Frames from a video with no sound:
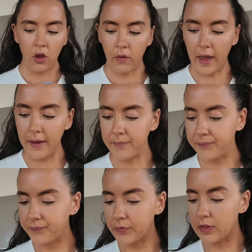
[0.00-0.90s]
Okay,
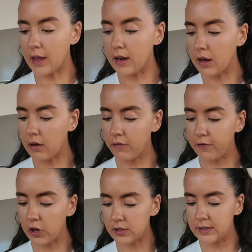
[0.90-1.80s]
then
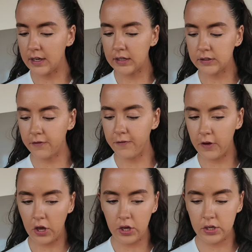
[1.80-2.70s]
first things
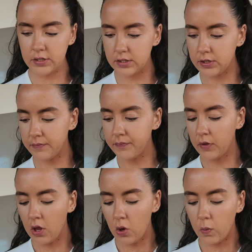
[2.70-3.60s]
first,
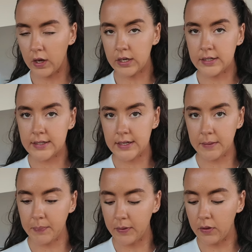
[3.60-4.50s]
we're gonna
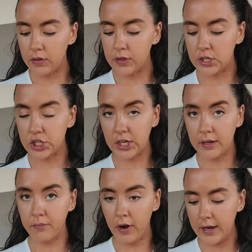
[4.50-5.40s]
dip the
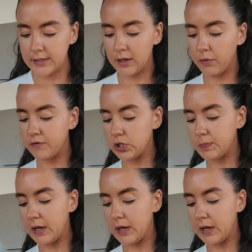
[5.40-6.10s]
chicken breast that we've just